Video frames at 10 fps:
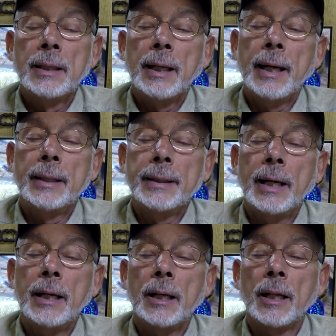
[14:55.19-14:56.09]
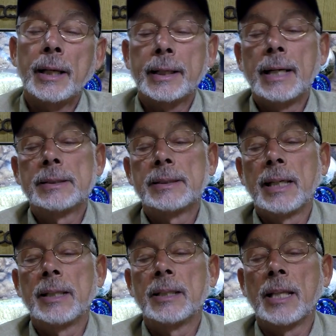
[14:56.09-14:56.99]
and a lot of guys
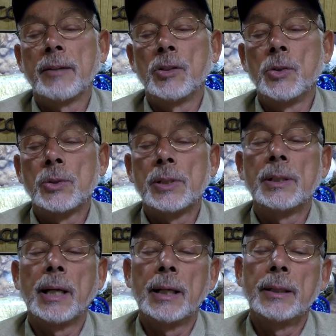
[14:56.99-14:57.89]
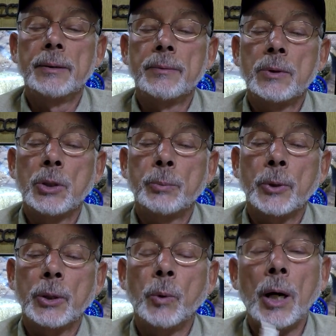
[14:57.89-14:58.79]
say that they use it and do
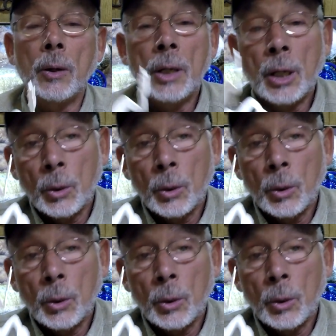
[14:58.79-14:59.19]
pretty well.